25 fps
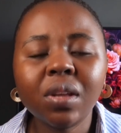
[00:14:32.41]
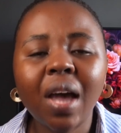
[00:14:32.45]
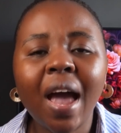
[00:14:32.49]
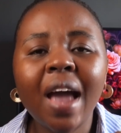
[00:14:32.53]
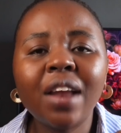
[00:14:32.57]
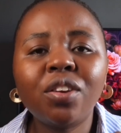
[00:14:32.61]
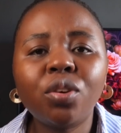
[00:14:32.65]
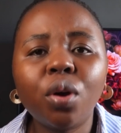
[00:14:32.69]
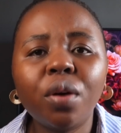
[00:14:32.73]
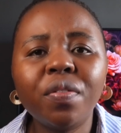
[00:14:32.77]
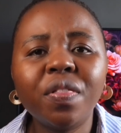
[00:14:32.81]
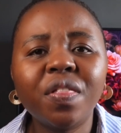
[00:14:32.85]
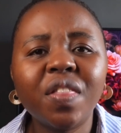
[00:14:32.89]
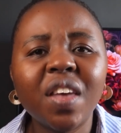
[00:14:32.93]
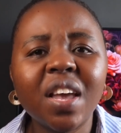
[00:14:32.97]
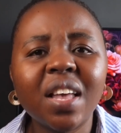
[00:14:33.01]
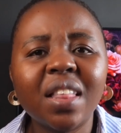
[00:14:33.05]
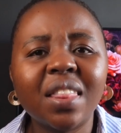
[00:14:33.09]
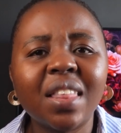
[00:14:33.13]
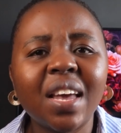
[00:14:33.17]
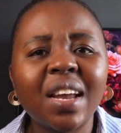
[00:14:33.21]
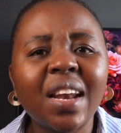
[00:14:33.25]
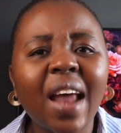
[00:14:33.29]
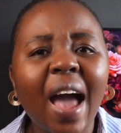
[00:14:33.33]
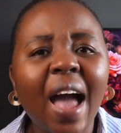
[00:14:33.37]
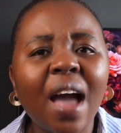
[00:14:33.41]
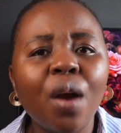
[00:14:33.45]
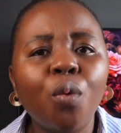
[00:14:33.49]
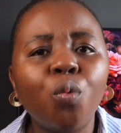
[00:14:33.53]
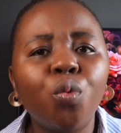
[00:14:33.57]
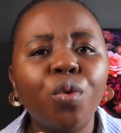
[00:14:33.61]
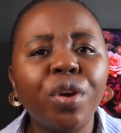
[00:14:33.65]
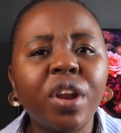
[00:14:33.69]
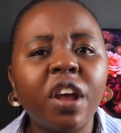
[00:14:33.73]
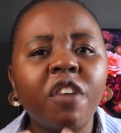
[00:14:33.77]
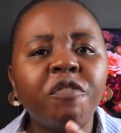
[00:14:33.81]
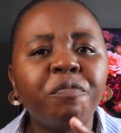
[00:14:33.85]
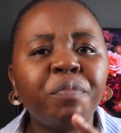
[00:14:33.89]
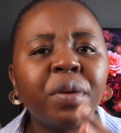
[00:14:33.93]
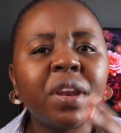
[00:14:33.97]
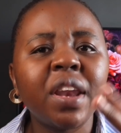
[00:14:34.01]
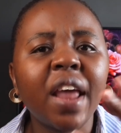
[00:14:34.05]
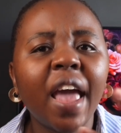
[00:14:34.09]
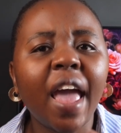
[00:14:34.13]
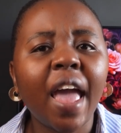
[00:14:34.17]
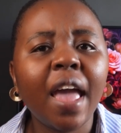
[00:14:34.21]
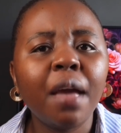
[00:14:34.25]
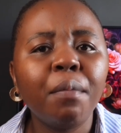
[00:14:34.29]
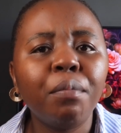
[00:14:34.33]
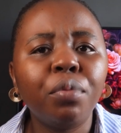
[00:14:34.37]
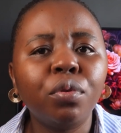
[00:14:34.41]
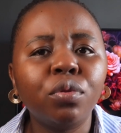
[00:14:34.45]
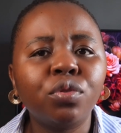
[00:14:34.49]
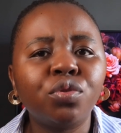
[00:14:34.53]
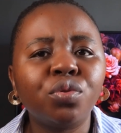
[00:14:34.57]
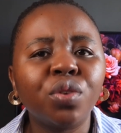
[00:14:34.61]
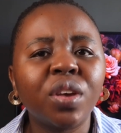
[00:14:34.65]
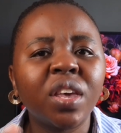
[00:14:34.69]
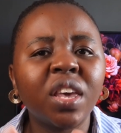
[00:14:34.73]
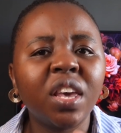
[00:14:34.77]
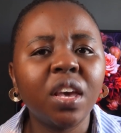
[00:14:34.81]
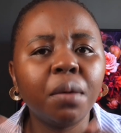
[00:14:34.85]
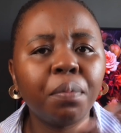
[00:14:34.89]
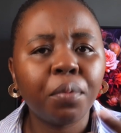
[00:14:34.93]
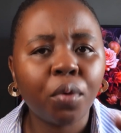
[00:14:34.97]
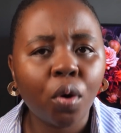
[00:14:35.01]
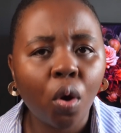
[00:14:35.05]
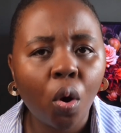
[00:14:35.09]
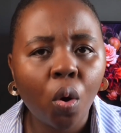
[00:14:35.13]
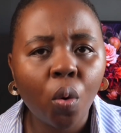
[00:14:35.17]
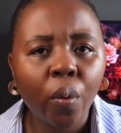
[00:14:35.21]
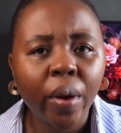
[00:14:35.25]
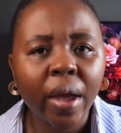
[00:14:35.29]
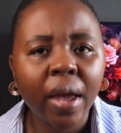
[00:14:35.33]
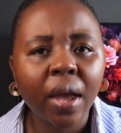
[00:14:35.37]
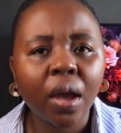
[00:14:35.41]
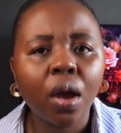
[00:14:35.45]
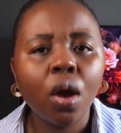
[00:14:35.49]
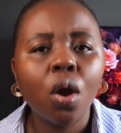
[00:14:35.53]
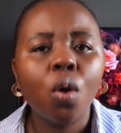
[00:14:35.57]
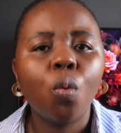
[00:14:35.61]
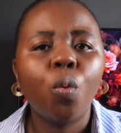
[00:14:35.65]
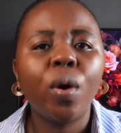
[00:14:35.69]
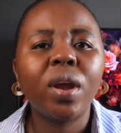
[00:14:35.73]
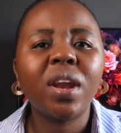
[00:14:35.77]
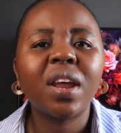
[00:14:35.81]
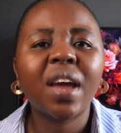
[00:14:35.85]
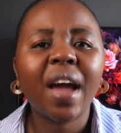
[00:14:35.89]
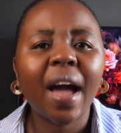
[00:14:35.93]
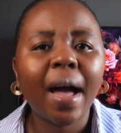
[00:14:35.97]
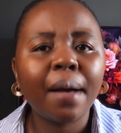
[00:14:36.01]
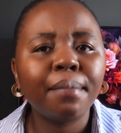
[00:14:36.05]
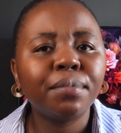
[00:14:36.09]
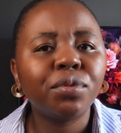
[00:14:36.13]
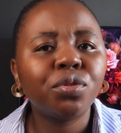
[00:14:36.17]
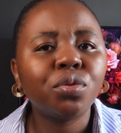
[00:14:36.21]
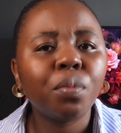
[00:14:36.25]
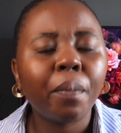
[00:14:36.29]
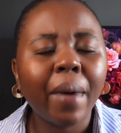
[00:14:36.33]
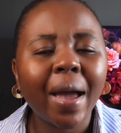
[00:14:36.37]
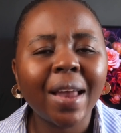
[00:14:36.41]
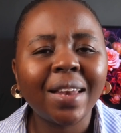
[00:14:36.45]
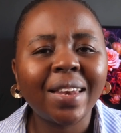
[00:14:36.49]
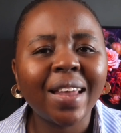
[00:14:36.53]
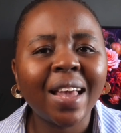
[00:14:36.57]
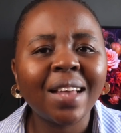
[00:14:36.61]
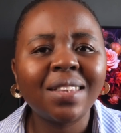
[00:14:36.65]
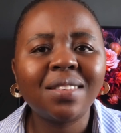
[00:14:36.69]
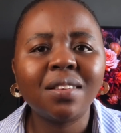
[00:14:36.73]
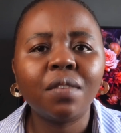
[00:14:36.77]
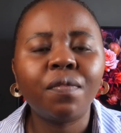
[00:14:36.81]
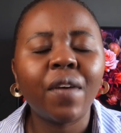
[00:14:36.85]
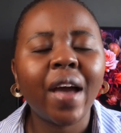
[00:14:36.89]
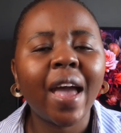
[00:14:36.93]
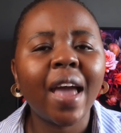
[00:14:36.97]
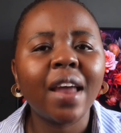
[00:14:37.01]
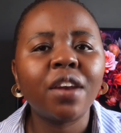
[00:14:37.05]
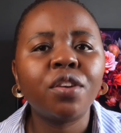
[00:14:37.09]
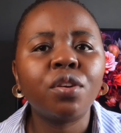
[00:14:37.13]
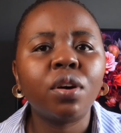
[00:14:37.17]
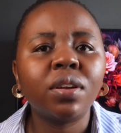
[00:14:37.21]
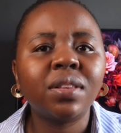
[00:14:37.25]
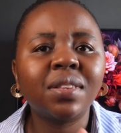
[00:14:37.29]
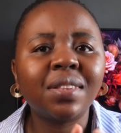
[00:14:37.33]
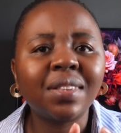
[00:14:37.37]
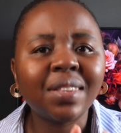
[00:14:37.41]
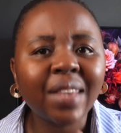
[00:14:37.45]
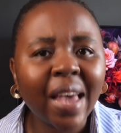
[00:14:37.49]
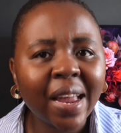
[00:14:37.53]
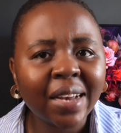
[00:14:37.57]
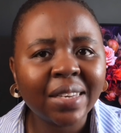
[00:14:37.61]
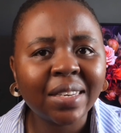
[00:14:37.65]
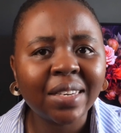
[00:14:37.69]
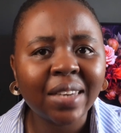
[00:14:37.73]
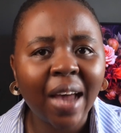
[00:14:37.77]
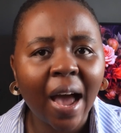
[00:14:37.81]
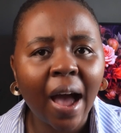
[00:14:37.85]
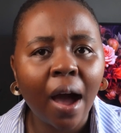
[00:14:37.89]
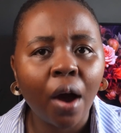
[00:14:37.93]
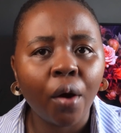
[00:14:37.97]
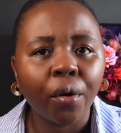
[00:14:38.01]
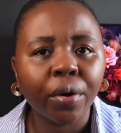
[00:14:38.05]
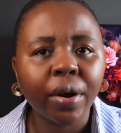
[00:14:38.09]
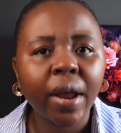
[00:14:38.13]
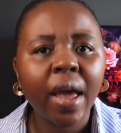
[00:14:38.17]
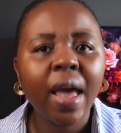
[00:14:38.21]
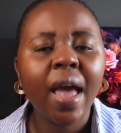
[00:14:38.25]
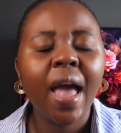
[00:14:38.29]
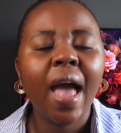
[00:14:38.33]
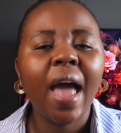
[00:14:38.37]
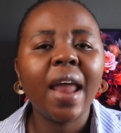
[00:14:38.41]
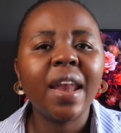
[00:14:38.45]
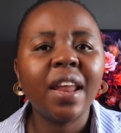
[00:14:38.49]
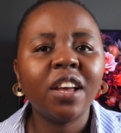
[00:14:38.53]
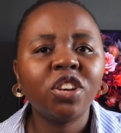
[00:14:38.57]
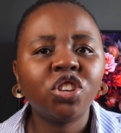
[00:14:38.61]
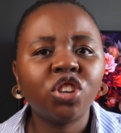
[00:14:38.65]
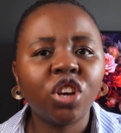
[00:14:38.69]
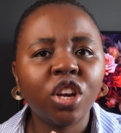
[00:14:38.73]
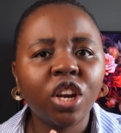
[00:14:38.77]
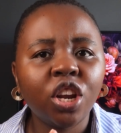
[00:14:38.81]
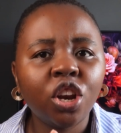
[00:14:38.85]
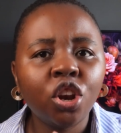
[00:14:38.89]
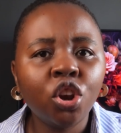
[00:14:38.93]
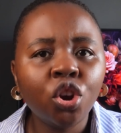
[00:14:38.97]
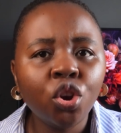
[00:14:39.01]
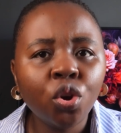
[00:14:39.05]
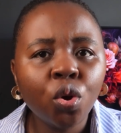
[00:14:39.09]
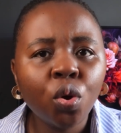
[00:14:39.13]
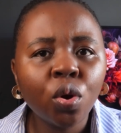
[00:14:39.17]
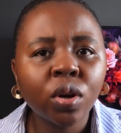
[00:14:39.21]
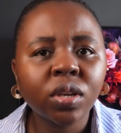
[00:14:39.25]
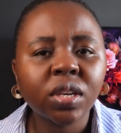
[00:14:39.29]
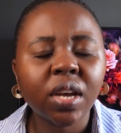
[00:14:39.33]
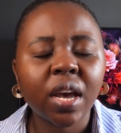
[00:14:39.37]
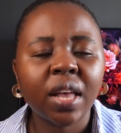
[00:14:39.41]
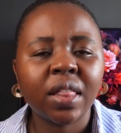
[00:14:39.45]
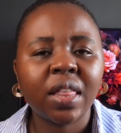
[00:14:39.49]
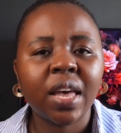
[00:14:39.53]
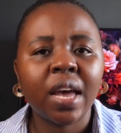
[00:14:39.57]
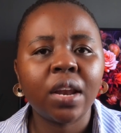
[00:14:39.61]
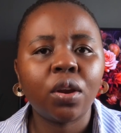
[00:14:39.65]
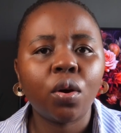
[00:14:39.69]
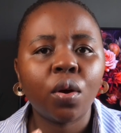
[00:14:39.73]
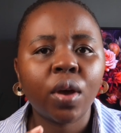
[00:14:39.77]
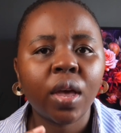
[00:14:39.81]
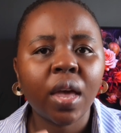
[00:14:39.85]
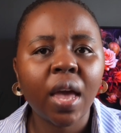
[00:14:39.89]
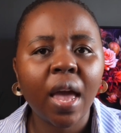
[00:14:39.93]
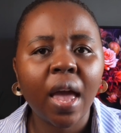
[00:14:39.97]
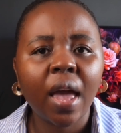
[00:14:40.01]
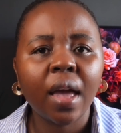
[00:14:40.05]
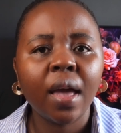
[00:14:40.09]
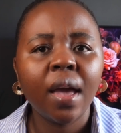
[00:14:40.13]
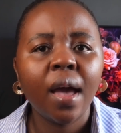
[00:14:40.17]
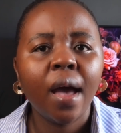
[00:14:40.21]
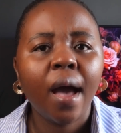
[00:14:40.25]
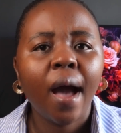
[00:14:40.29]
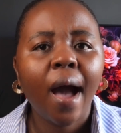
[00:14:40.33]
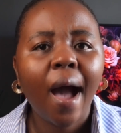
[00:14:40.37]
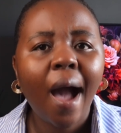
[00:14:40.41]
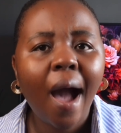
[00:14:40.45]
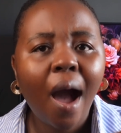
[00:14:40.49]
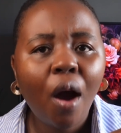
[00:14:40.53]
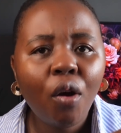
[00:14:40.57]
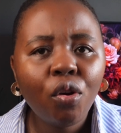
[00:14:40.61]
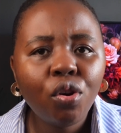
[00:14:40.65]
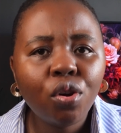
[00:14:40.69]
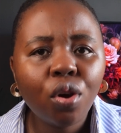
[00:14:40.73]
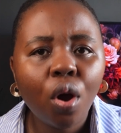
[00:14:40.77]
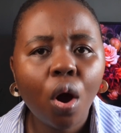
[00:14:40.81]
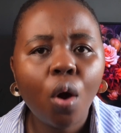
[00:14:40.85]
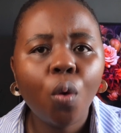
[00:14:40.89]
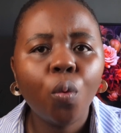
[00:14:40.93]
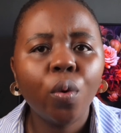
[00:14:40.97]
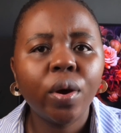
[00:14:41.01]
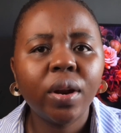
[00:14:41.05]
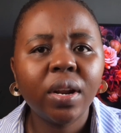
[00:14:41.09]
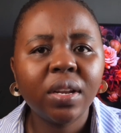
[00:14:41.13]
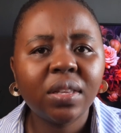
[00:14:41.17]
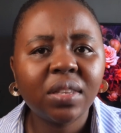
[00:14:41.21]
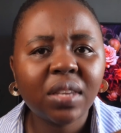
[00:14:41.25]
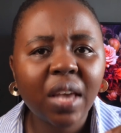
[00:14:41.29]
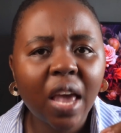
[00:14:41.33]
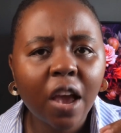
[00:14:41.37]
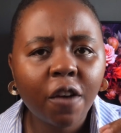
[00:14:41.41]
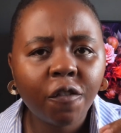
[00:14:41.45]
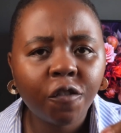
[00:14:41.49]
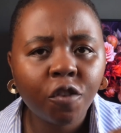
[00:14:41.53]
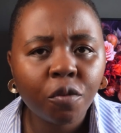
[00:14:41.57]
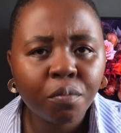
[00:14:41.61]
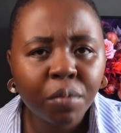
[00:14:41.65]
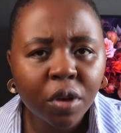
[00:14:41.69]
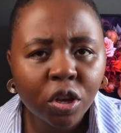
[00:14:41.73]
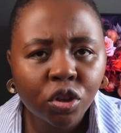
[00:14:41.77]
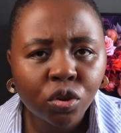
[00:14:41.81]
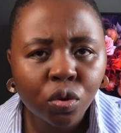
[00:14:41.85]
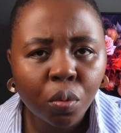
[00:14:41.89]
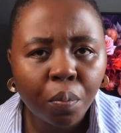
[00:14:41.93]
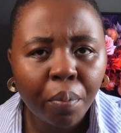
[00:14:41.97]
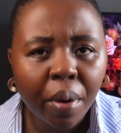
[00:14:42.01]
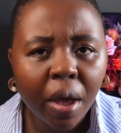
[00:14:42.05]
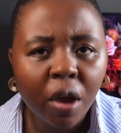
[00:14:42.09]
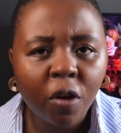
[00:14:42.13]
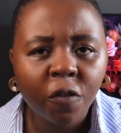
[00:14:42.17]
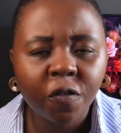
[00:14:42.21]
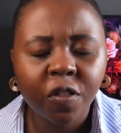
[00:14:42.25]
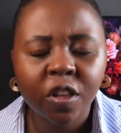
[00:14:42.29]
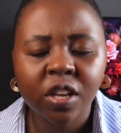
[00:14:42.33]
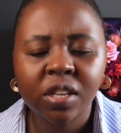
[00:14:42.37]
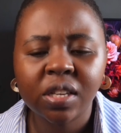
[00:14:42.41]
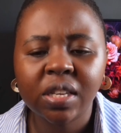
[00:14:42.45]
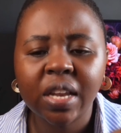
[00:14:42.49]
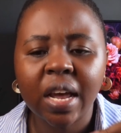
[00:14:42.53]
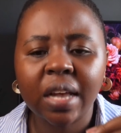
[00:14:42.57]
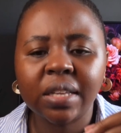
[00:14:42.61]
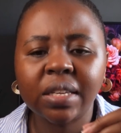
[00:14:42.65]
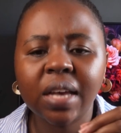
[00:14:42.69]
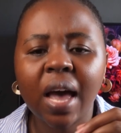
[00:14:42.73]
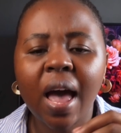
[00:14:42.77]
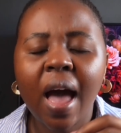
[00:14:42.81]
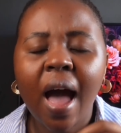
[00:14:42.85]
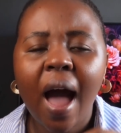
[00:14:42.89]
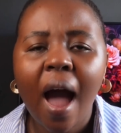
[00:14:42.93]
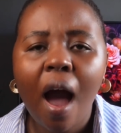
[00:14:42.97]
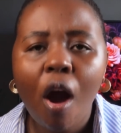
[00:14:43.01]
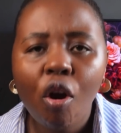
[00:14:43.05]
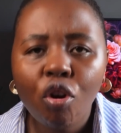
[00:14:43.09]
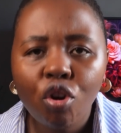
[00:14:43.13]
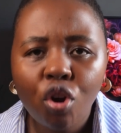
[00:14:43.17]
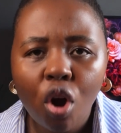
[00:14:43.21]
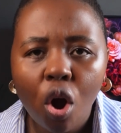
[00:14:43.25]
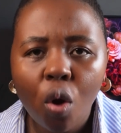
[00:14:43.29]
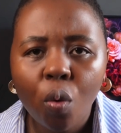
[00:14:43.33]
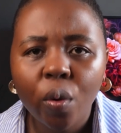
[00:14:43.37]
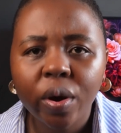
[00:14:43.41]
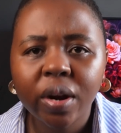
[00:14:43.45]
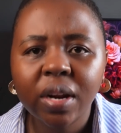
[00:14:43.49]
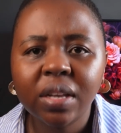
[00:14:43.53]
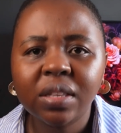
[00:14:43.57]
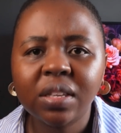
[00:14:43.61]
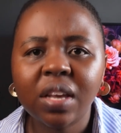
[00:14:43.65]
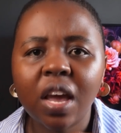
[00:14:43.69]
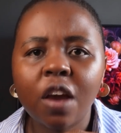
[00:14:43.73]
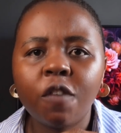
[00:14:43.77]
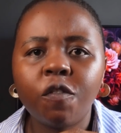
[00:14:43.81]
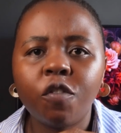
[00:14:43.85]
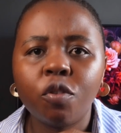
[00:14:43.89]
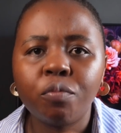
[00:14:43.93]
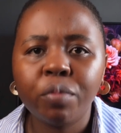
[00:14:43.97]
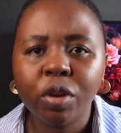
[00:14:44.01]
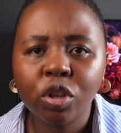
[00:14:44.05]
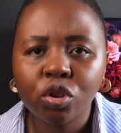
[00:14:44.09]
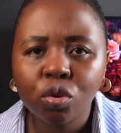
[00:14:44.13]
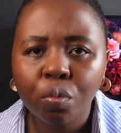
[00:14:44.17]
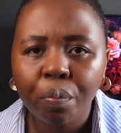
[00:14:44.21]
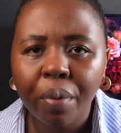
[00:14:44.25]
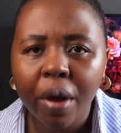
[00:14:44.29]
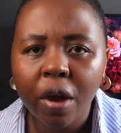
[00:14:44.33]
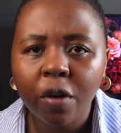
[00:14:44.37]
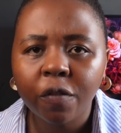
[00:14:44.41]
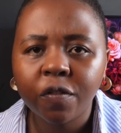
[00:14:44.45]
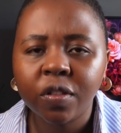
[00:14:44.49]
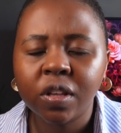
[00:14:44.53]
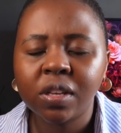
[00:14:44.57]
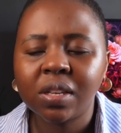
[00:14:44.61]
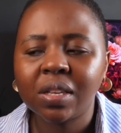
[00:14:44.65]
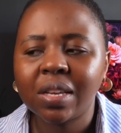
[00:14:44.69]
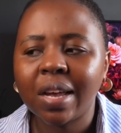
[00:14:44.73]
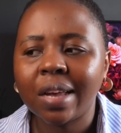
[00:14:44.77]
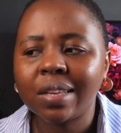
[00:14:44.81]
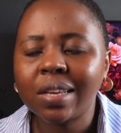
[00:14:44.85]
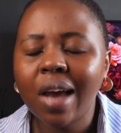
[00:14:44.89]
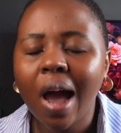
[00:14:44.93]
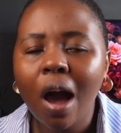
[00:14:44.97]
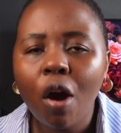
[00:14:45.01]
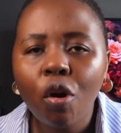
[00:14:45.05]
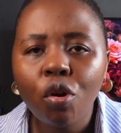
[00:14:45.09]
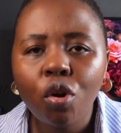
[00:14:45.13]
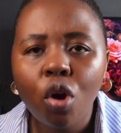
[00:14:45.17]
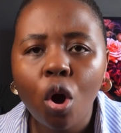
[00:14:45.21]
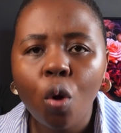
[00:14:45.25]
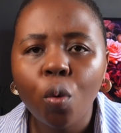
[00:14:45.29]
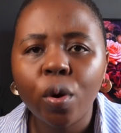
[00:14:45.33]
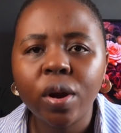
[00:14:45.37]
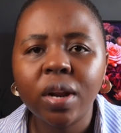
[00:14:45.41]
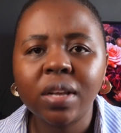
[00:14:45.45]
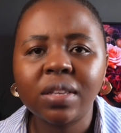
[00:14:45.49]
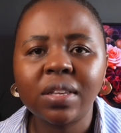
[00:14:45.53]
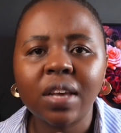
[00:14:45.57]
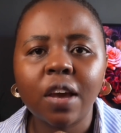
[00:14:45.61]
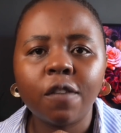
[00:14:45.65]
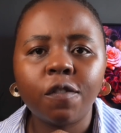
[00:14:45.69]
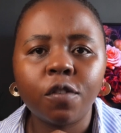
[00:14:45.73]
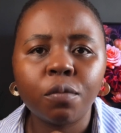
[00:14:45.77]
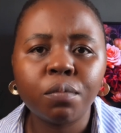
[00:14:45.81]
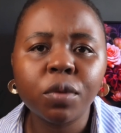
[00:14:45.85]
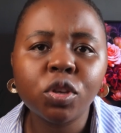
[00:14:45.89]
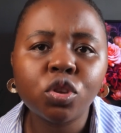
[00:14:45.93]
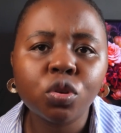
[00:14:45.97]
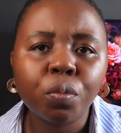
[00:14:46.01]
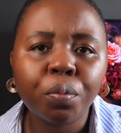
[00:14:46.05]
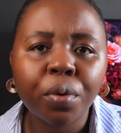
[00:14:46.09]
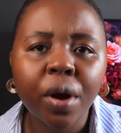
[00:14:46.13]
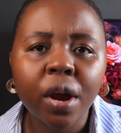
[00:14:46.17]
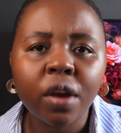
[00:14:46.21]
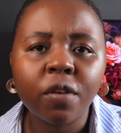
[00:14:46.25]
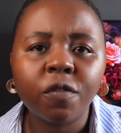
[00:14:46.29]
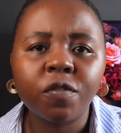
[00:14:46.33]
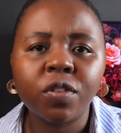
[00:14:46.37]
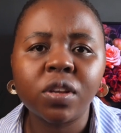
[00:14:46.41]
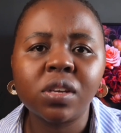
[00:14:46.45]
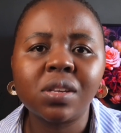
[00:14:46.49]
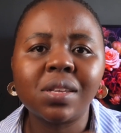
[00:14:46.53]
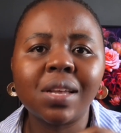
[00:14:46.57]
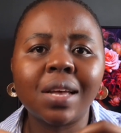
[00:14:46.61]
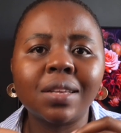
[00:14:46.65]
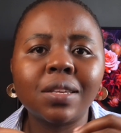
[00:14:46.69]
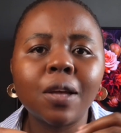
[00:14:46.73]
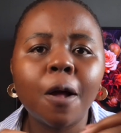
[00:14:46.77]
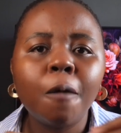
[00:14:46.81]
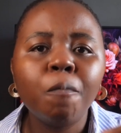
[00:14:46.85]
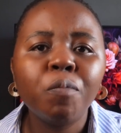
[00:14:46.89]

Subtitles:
I don't think that I would have been able to keep going when it comes to my debts if I had not sat down and actually looked at that. Okay, how long would it take for me to pay off this debt? How long would it take for me to pay off this debt? How long would it take for me to pay off this debt?